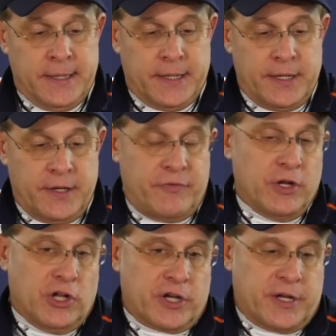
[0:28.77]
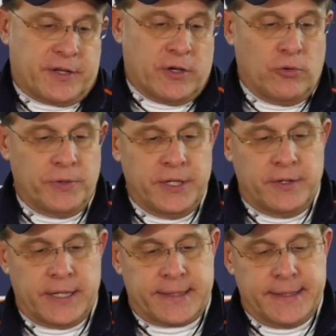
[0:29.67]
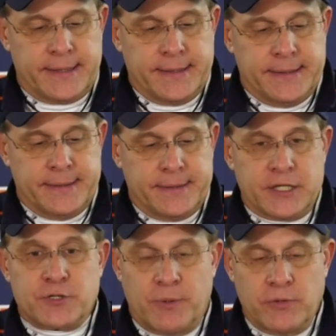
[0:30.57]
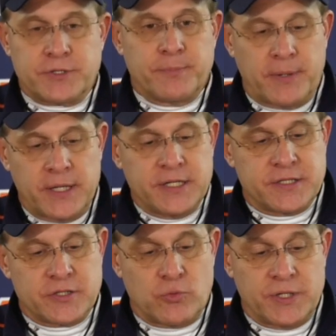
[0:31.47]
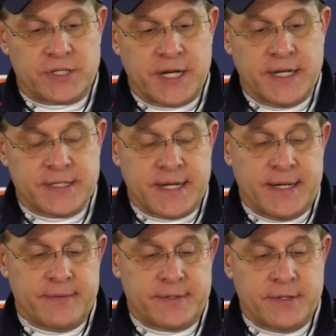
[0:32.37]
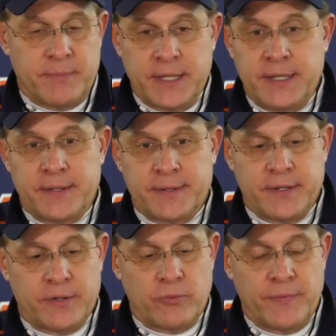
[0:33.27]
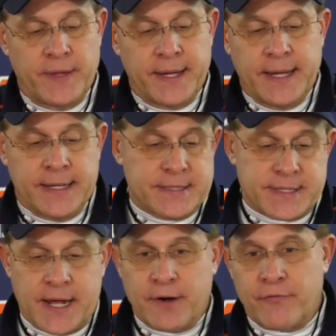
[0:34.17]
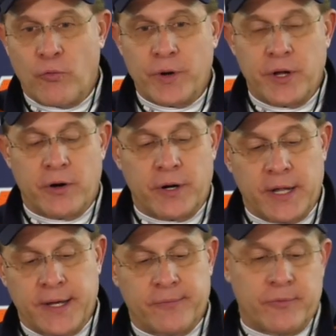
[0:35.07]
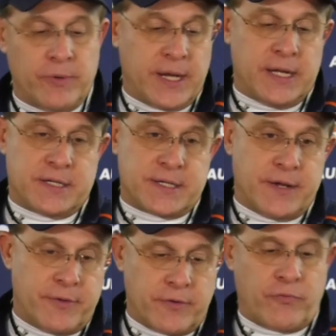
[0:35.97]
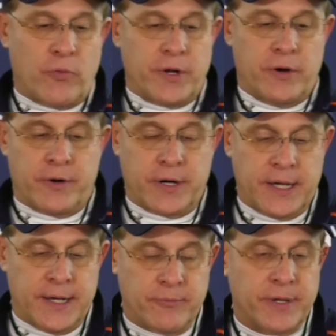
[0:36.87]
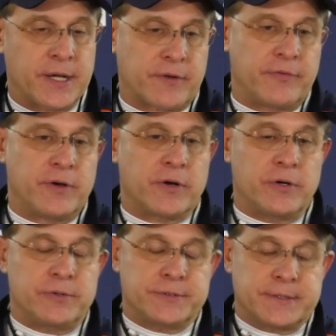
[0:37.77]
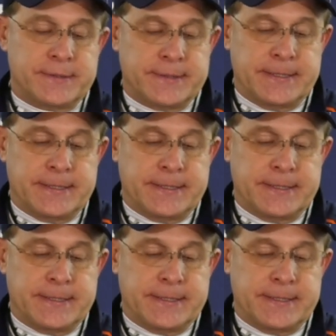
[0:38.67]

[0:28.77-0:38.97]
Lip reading: And if you look at the whole deal, I think the explosive plays is what stands out to me. When they got inside our 40-yard line, when we got inside their 40-yard line, we kicked field goals.